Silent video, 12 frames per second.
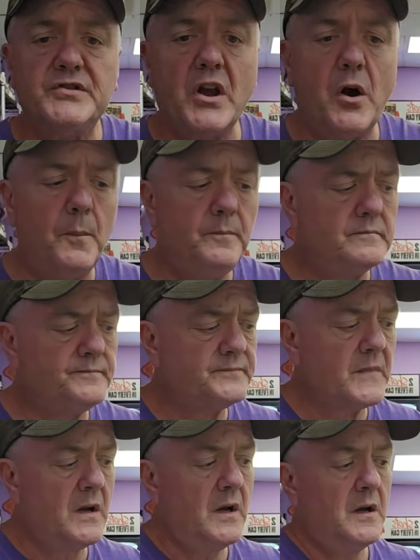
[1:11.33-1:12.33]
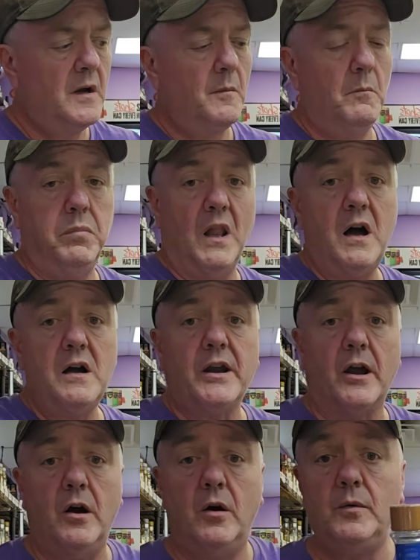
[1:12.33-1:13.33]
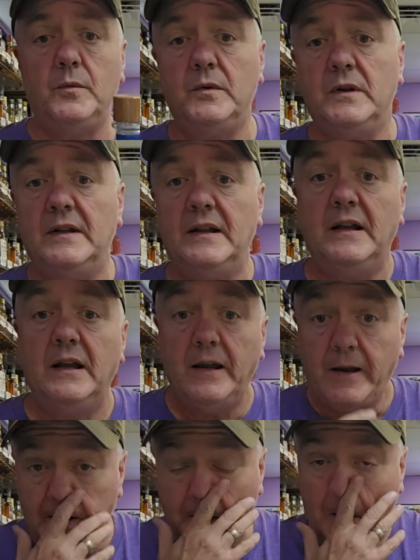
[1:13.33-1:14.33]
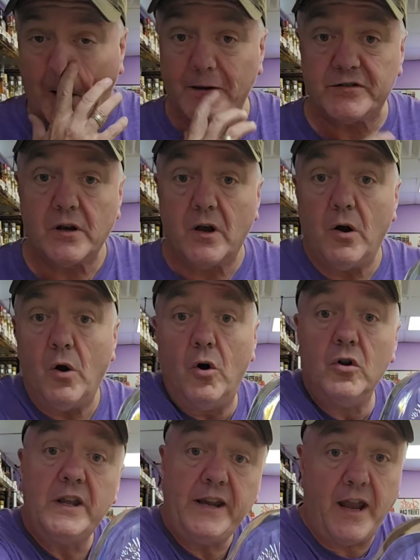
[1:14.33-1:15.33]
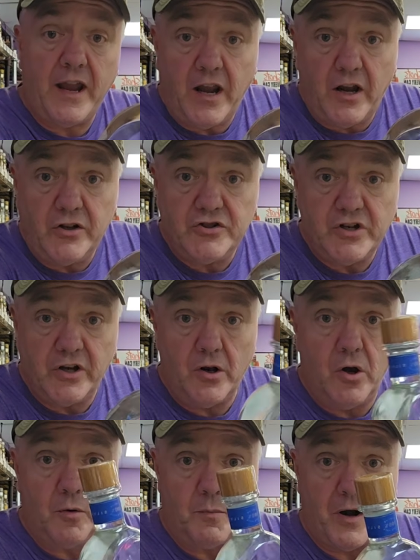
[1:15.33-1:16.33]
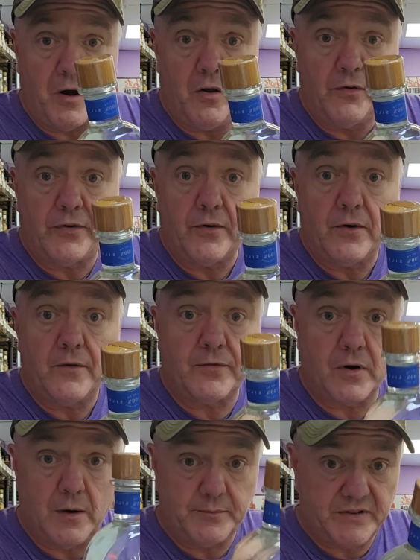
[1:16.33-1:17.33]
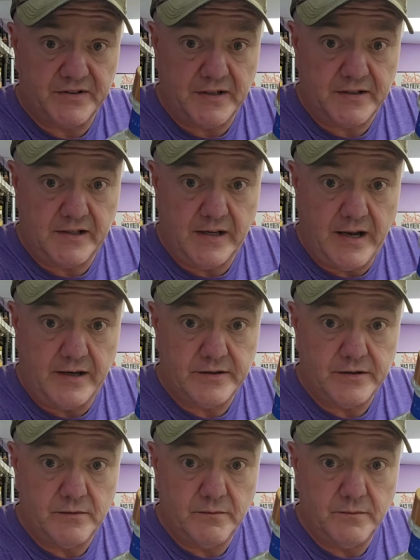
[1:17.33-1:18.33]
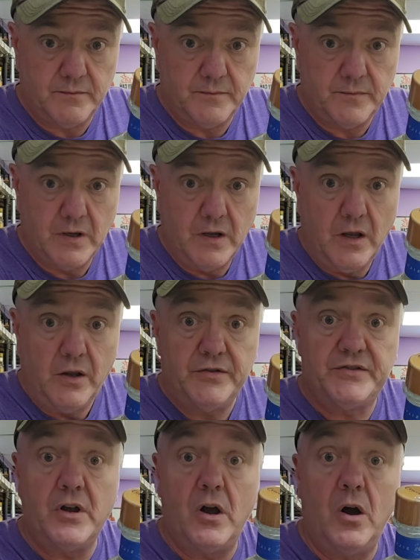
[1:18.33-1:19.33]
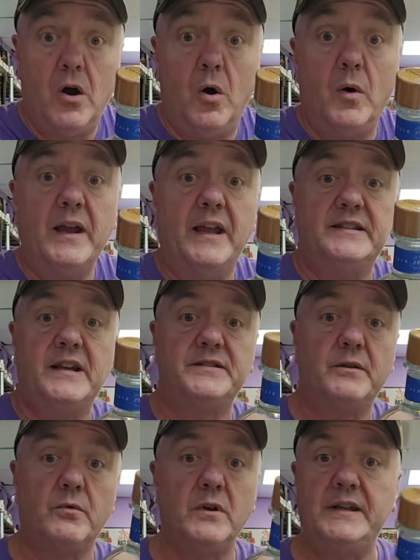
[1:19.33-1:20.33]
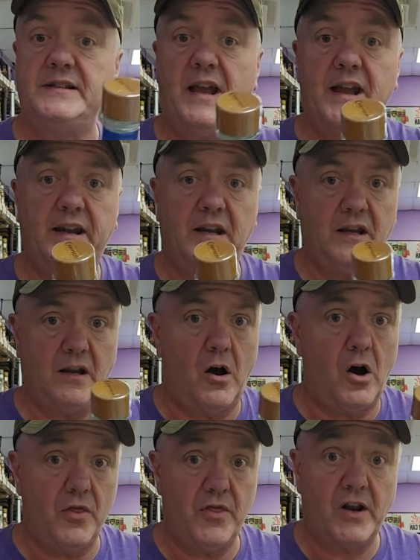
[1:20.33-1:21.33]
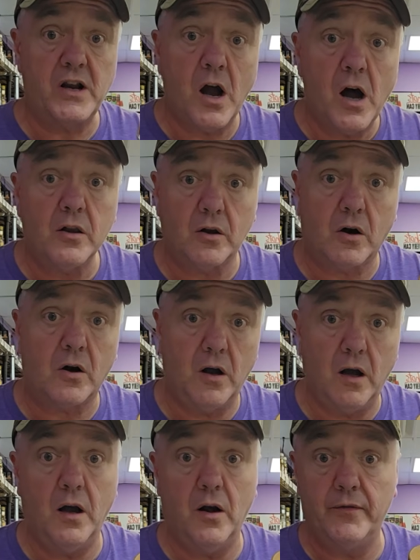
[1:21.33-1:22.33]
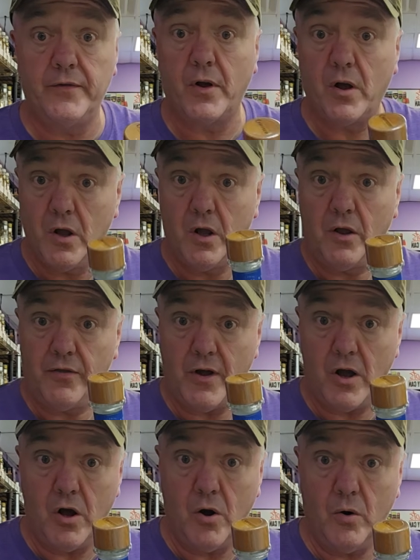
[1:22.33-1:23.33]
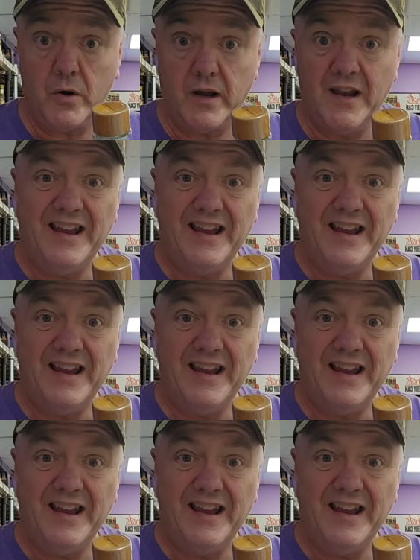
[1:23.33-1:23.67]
So, blanco is only aged in oak barrels for up to 60 days. So it doesn't really take on the color of the oak,